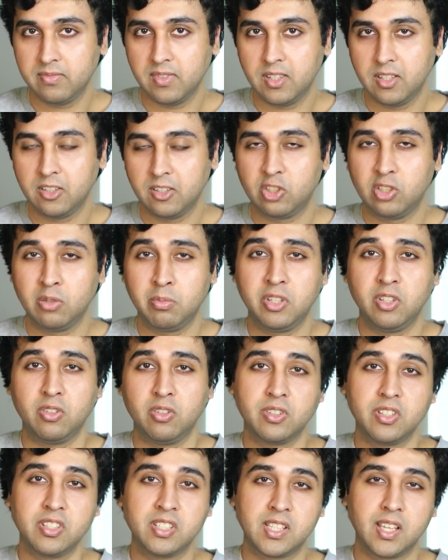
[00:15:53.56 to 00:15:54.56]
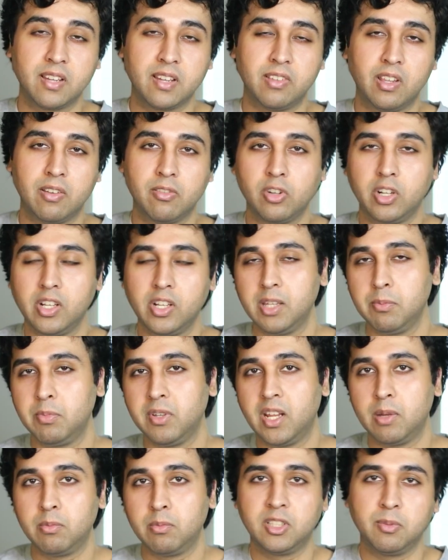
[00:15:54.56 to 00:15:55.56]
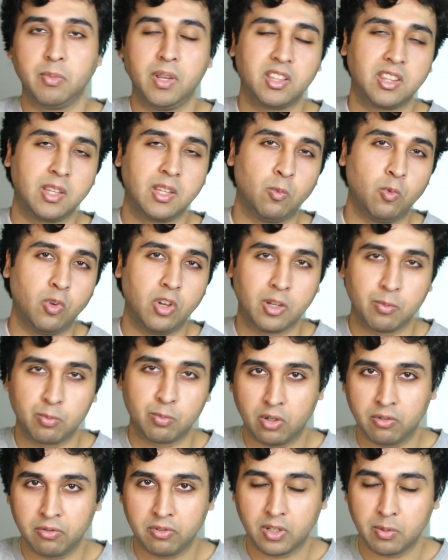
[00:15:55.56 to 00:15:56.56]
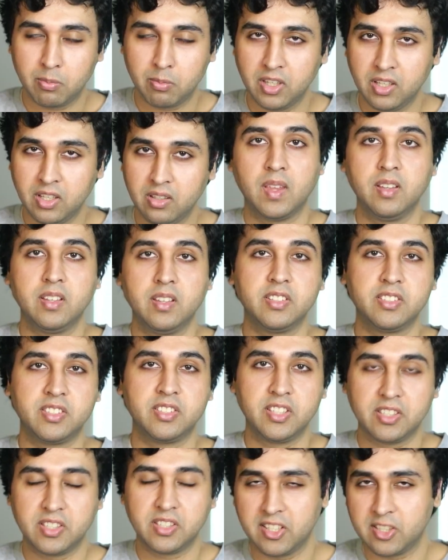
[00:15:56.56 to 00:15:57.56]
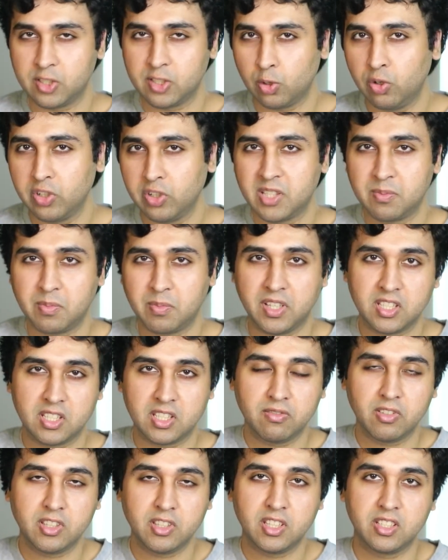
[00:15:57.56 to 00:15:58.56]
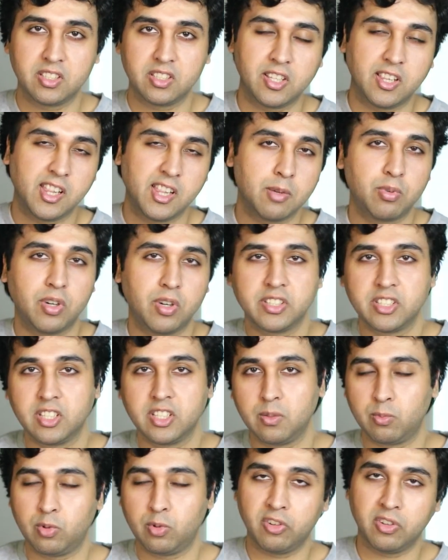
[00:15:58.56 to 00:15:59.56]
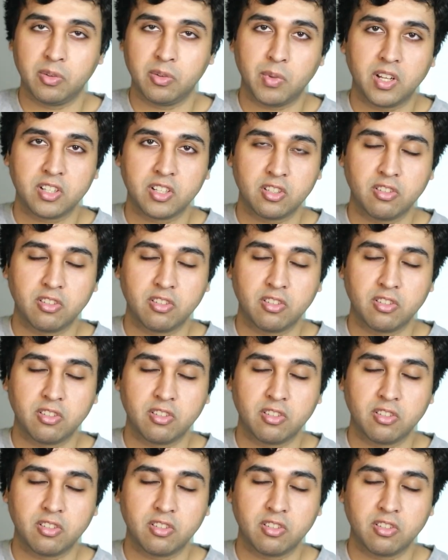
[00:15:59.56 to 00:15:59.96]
to be honest, I've never really been able to make them work profitably since they're so expensive and the selling price and profit margin of